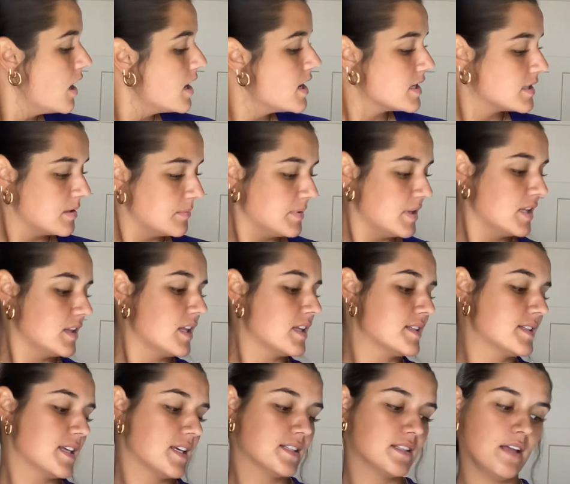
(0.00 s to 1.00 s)
Something that
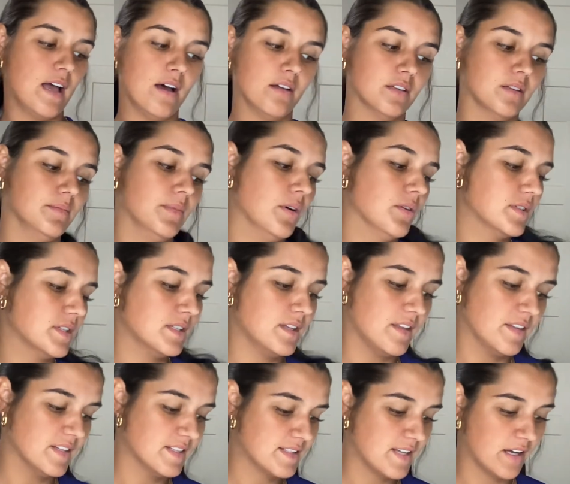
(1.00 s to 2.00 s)
sticks out the most is that
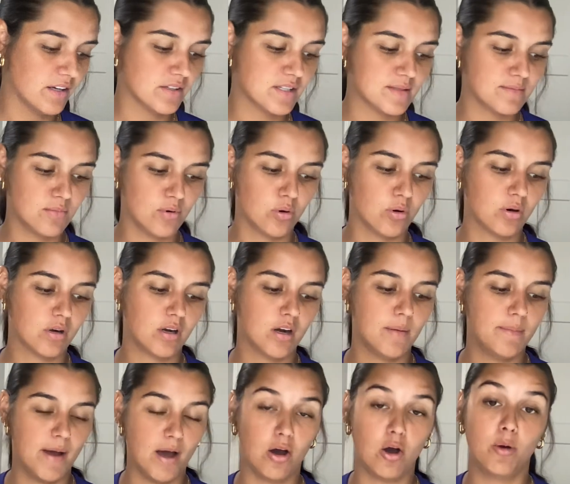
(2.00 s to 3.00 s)
this style is more
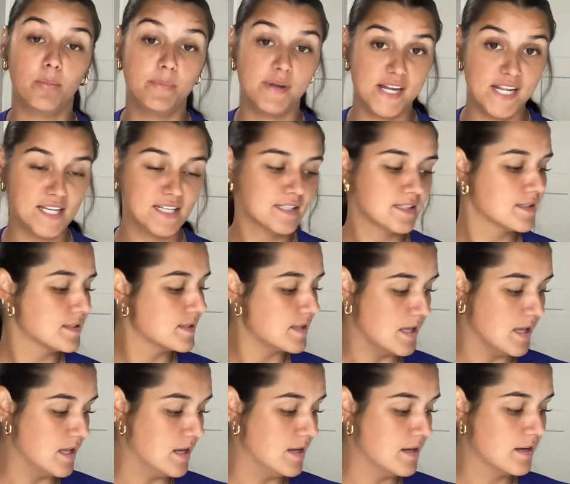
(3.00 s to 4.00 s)
about obedience
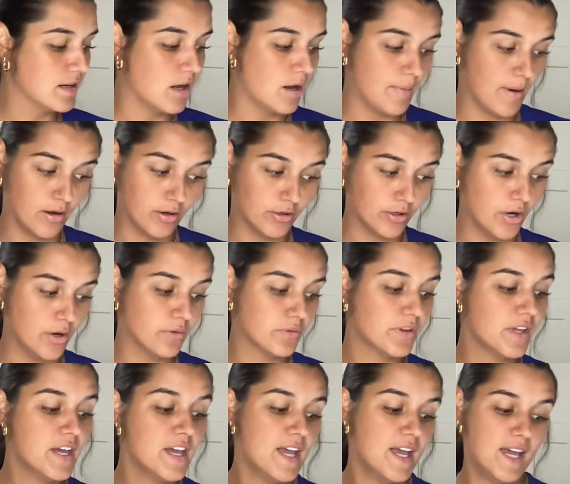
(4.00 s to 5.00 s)
than about growth.
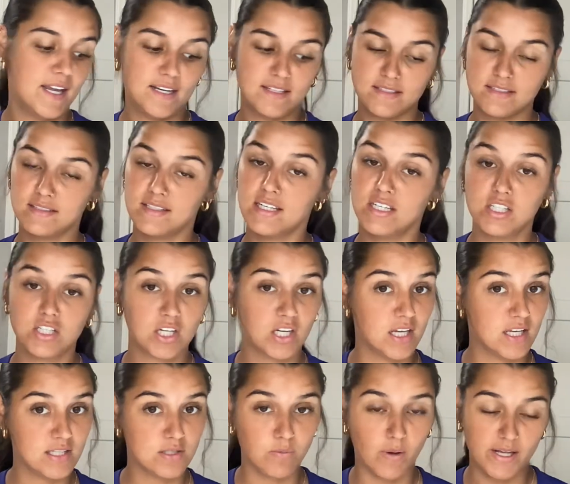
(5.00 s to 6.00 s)
It doesn't teach
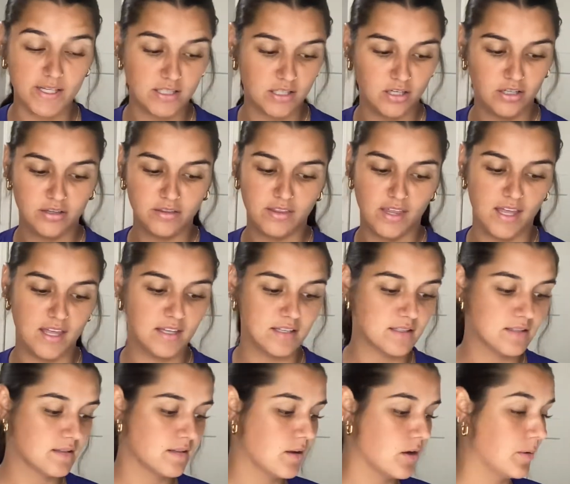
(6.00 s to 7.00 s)
kids why certain
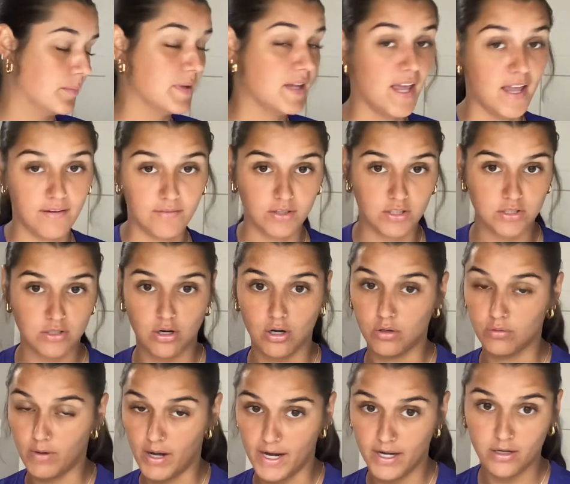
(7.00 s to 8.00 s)
things or behaviors are
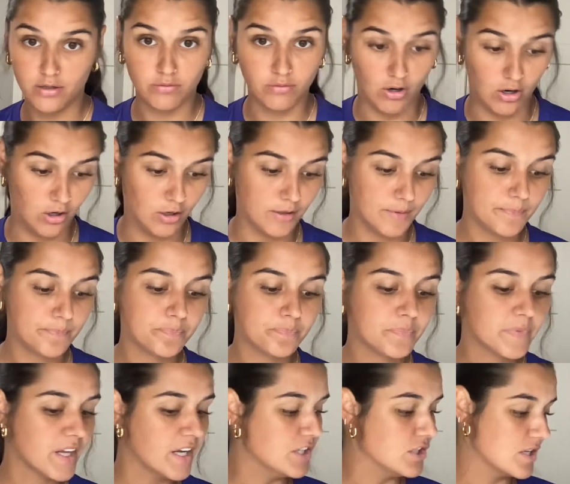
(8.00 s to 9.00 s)
right or wrong.
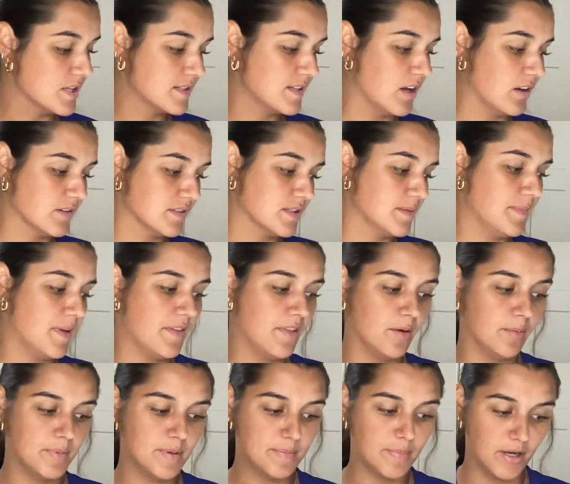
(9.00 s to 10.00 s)
It just tells them that
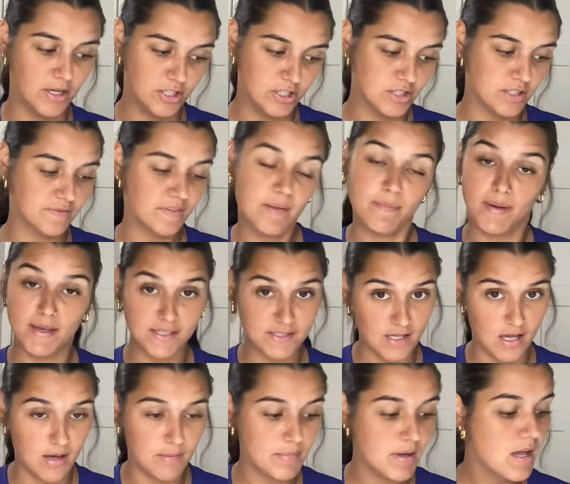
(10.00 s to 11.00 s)
they'll be punished if they mess
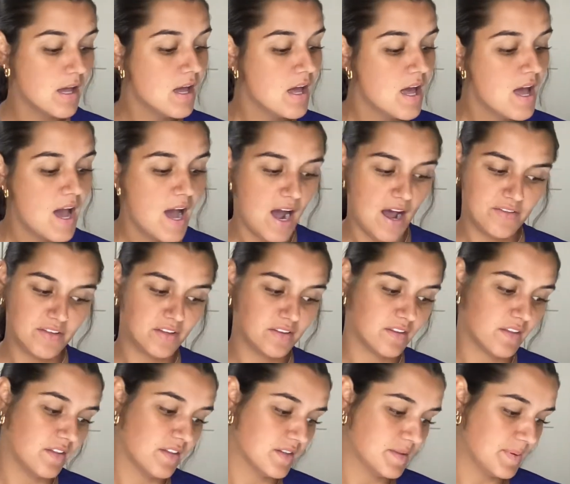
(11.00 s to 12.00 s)
up. I think
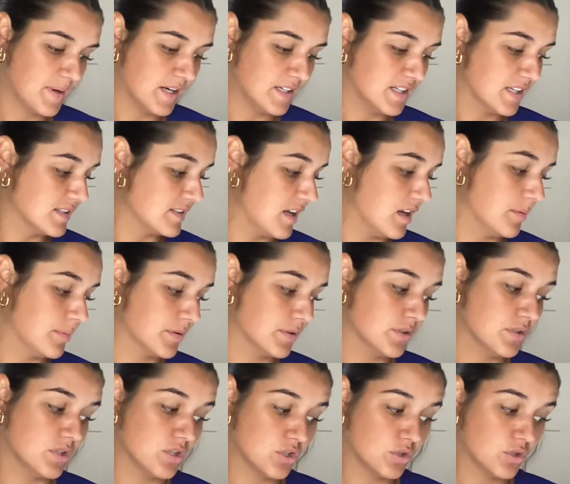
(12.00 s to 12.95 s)
that this parenting style produces